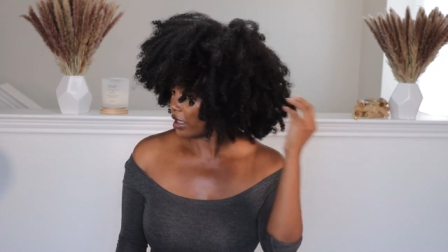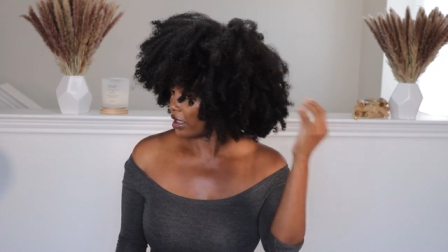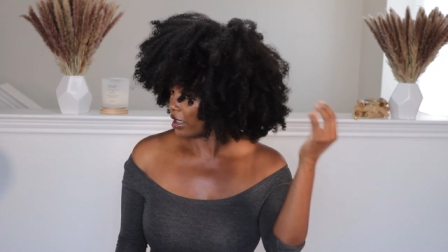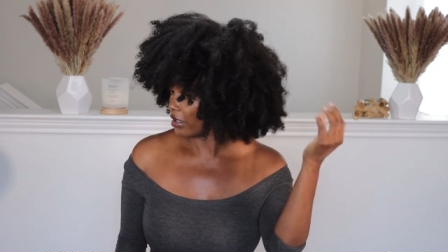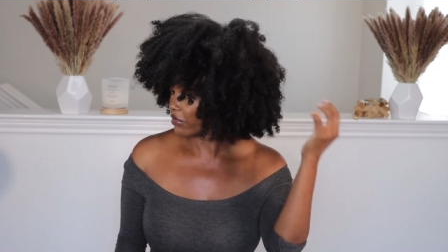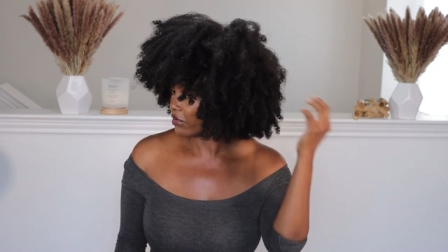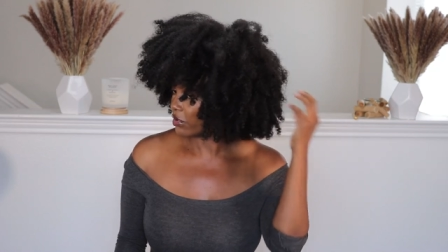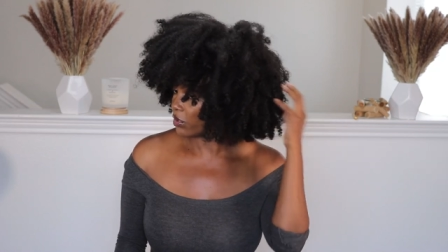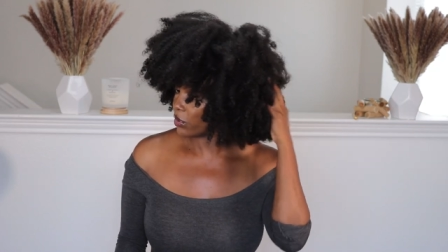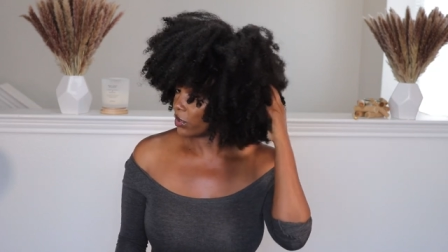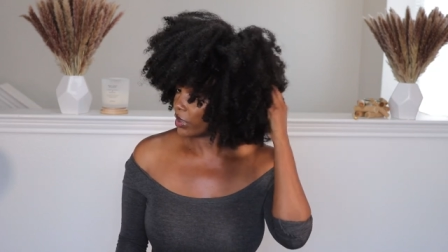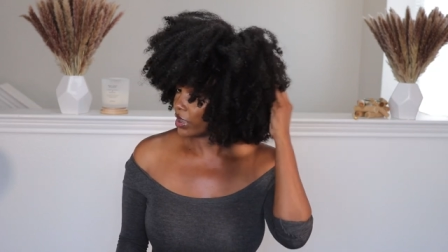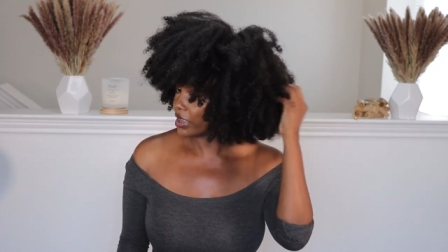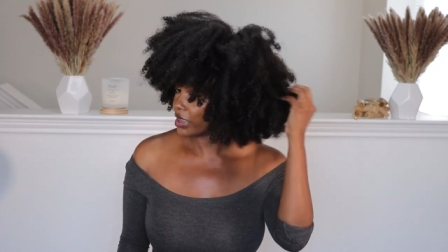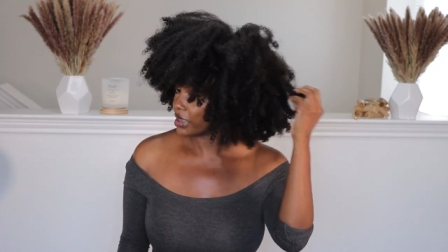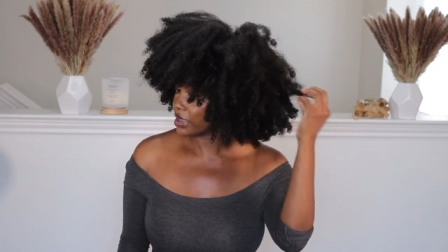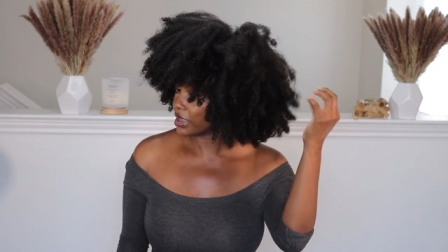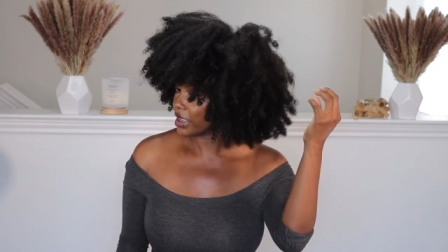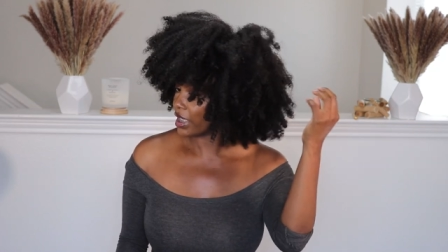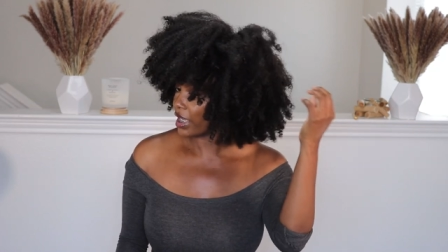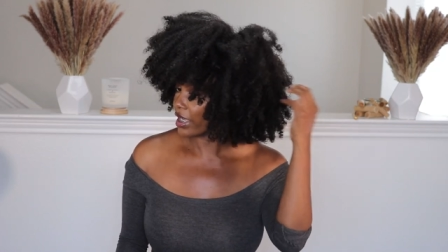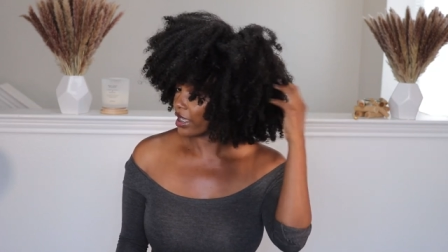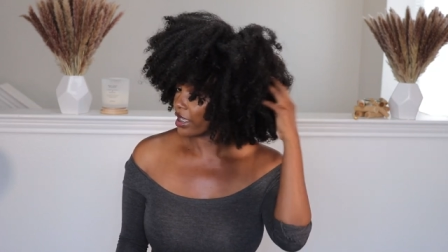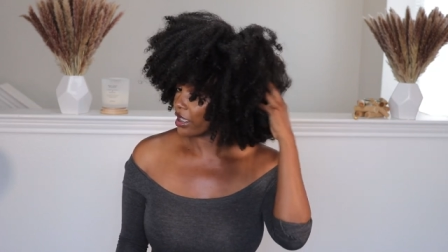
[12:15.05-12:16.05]
Of course,
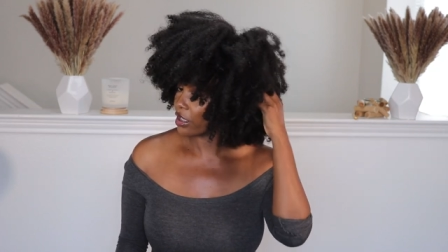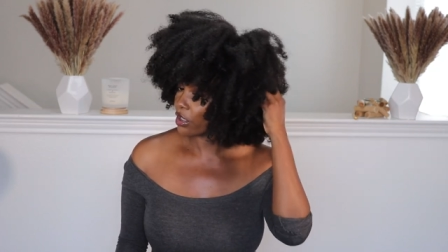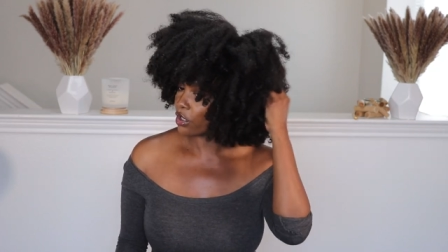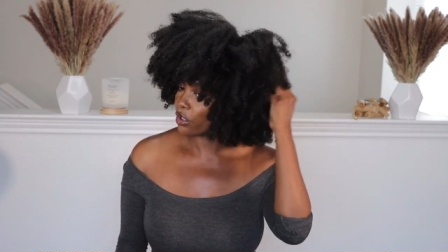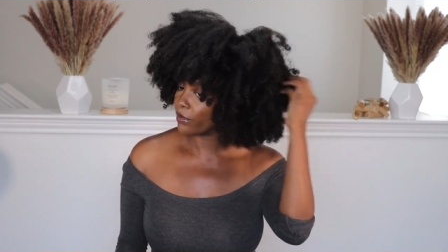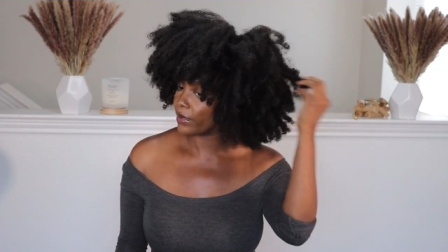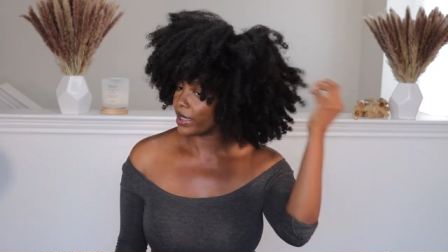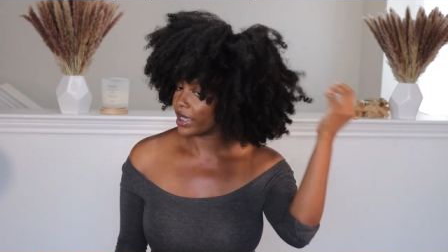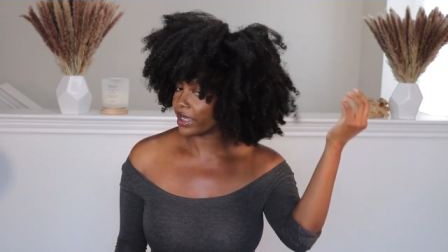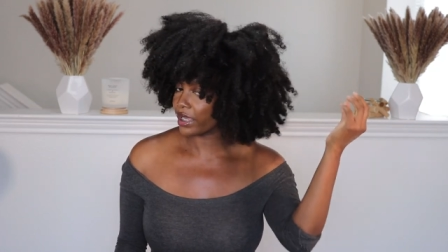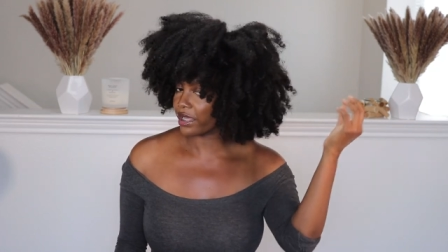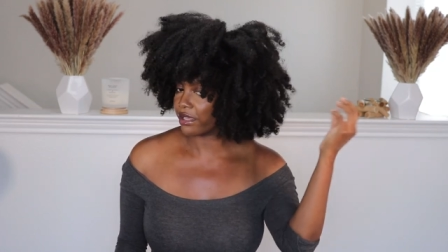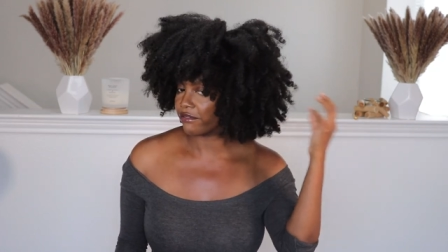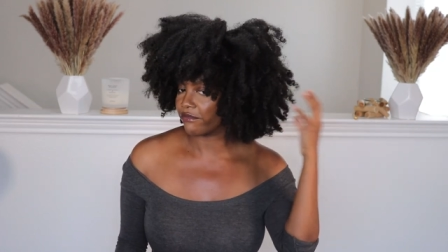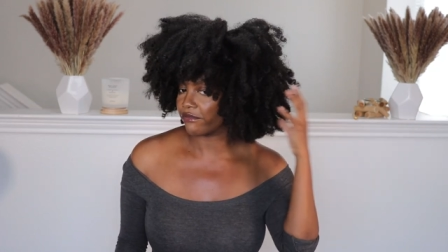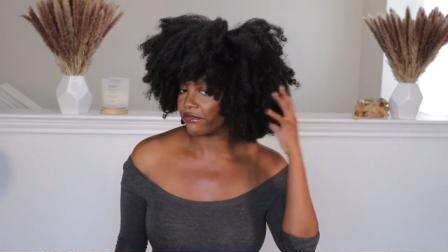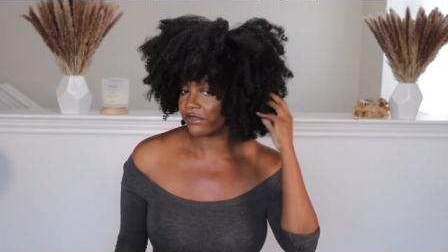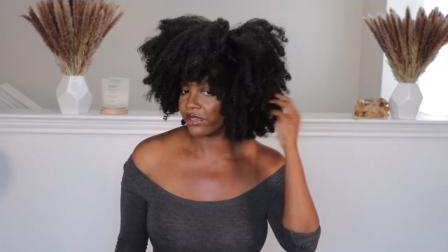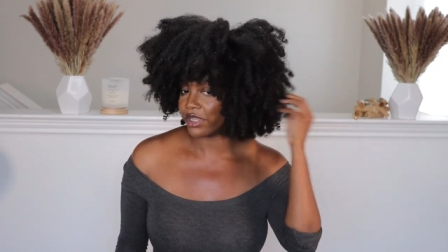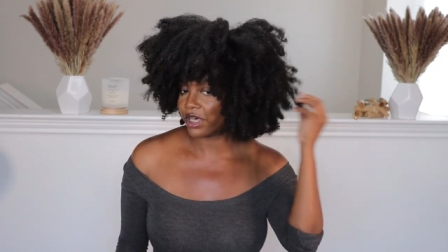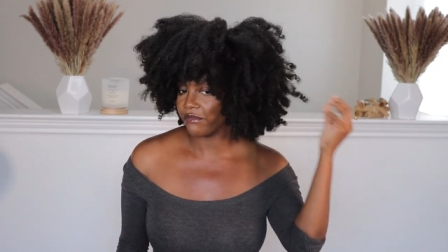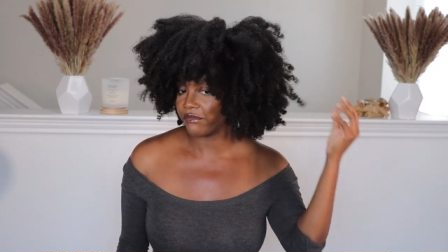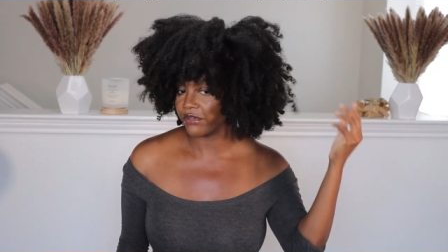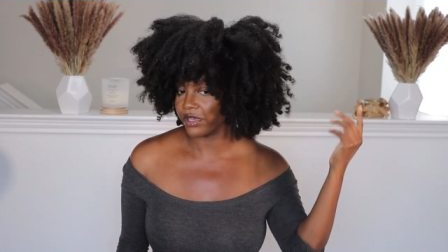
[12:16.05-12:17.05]
I can go back and
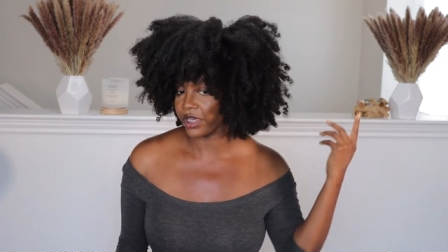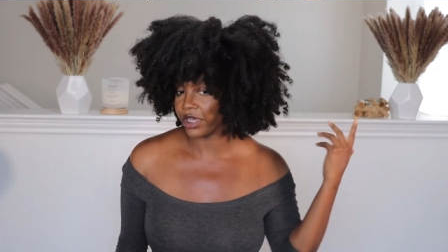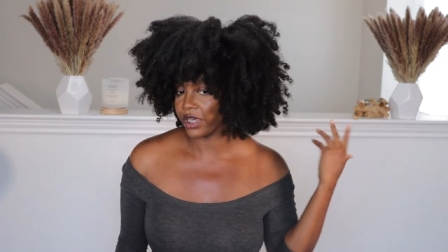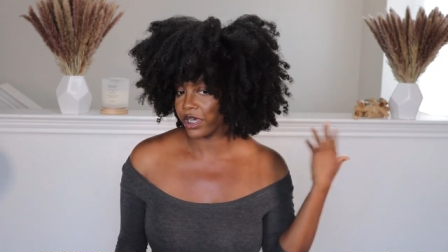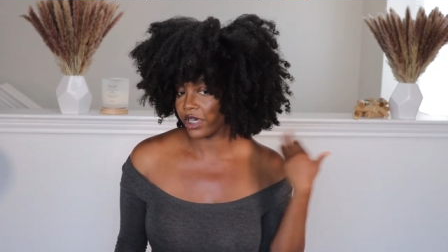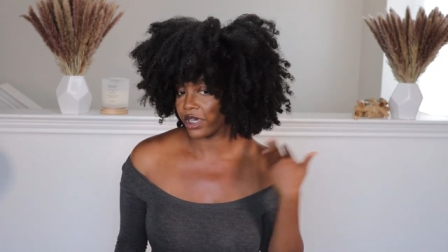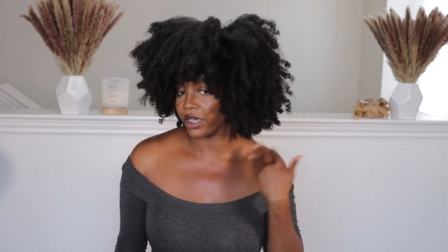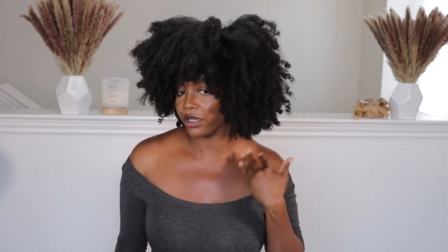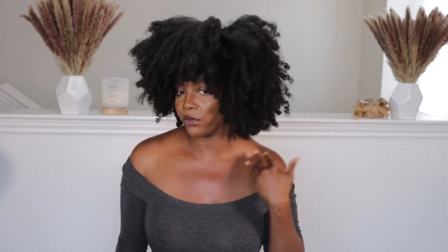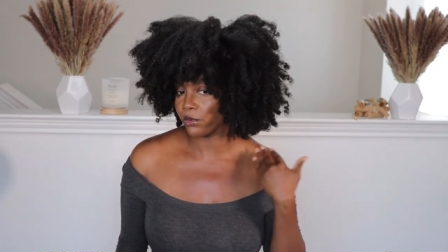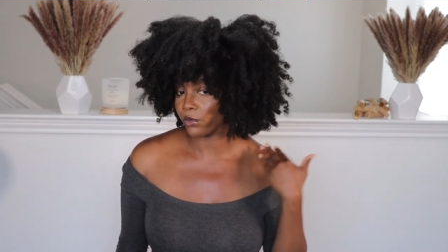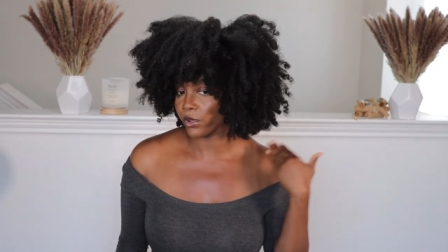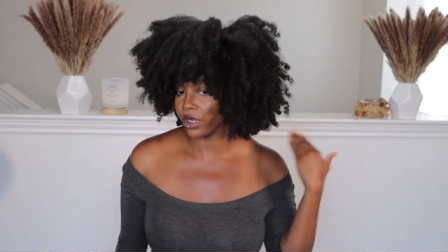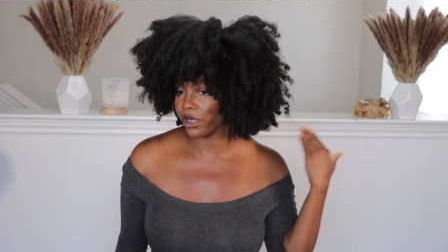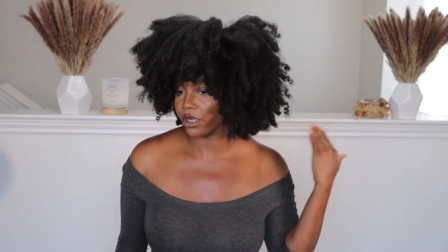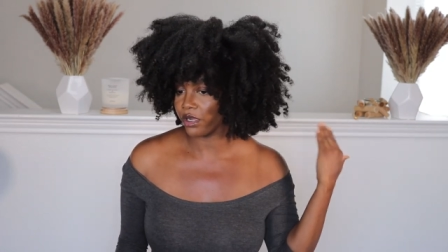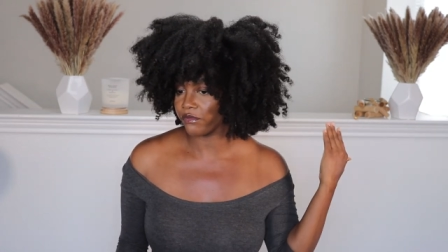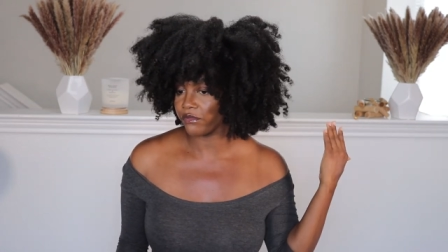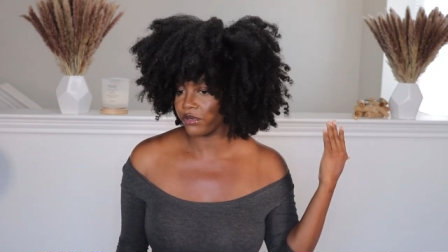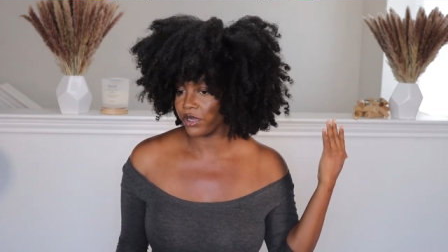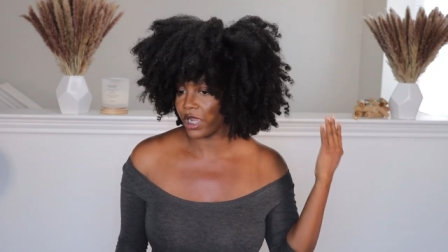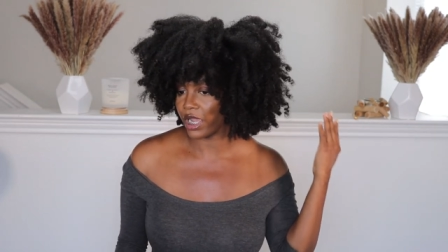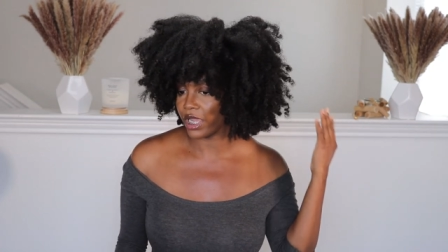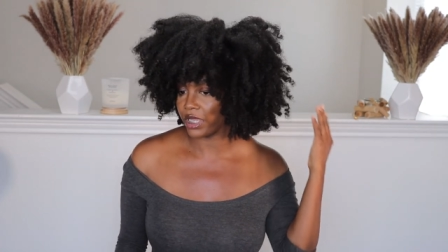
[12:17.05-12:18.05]
fluff and cut
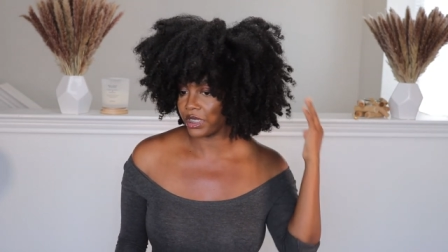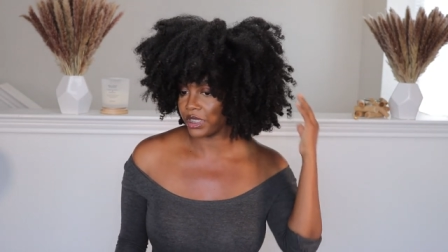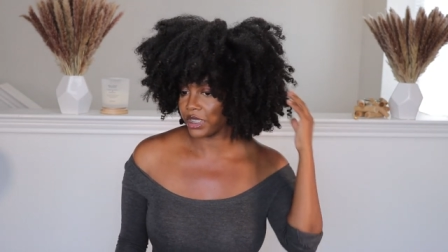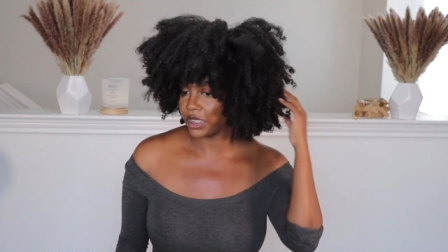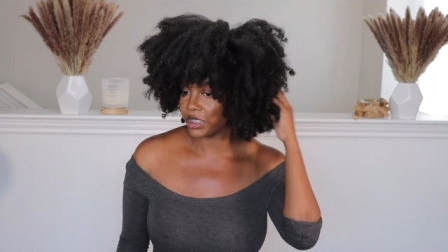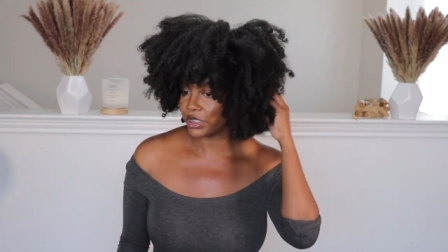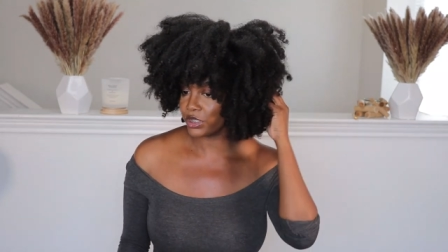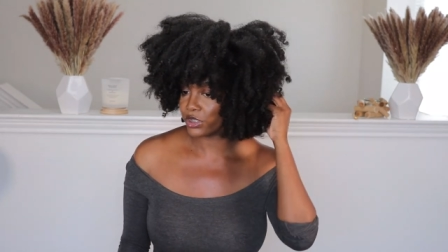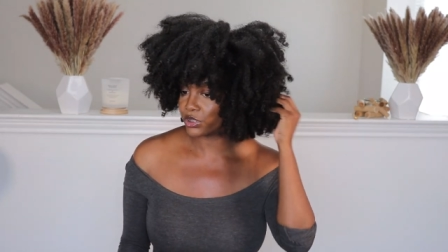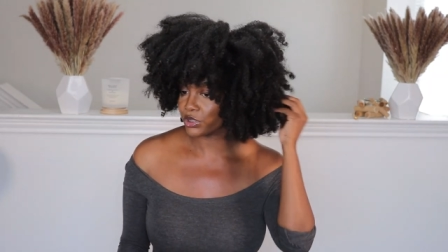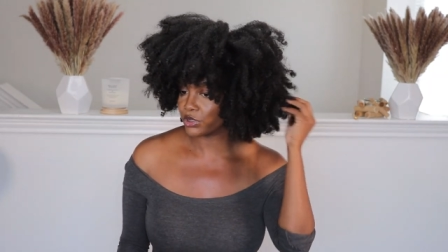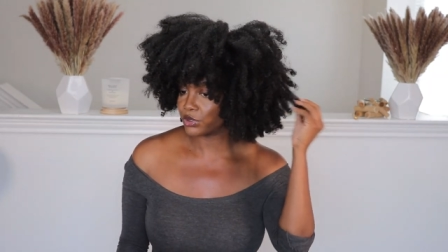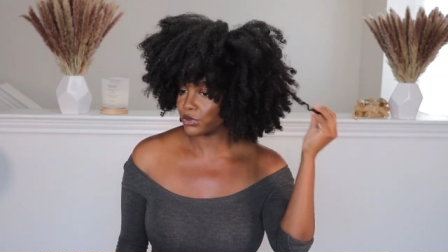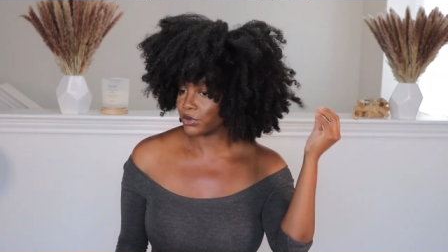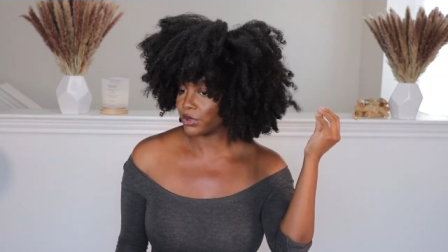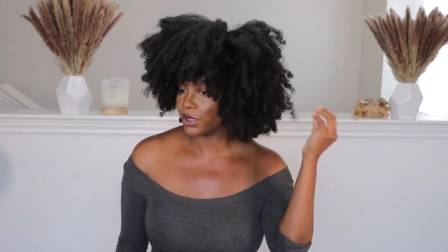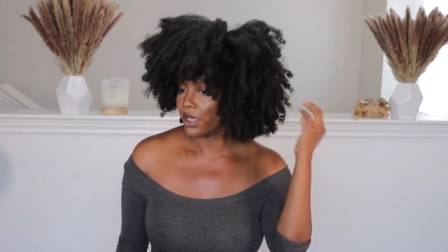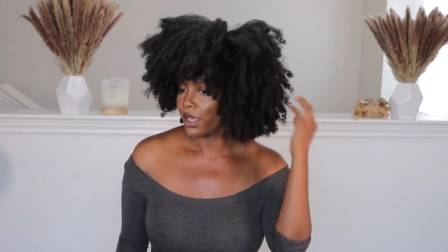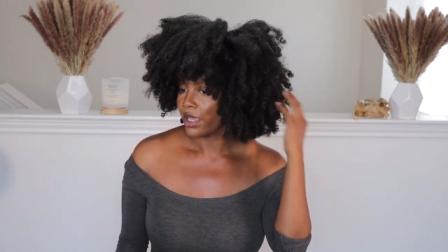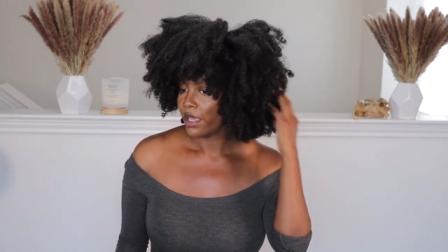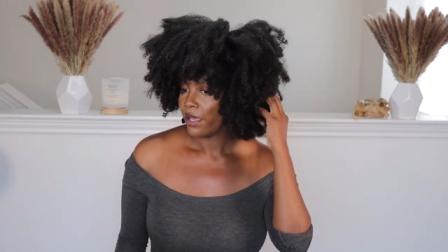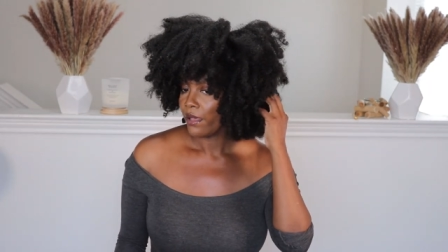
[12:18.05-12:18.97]
wherever I need to.